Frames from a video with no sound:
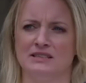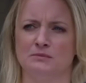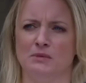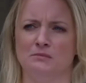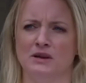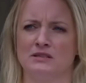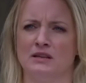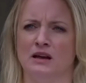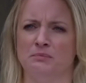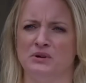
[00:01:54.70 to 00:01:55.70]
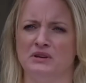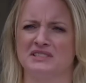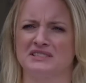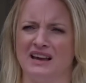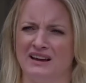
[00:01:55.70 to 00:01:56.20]
did to my mental health, but you're
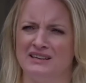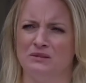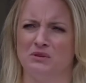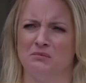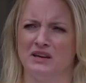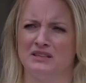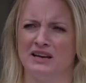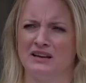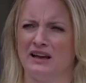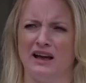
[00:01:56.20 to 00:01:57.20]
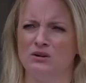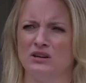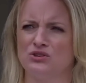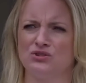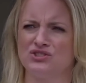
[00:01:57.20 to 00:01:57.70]
siding with my attacker. How
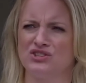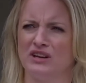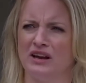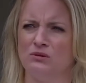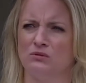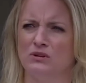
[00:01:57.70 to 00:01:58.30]
can I trust you now?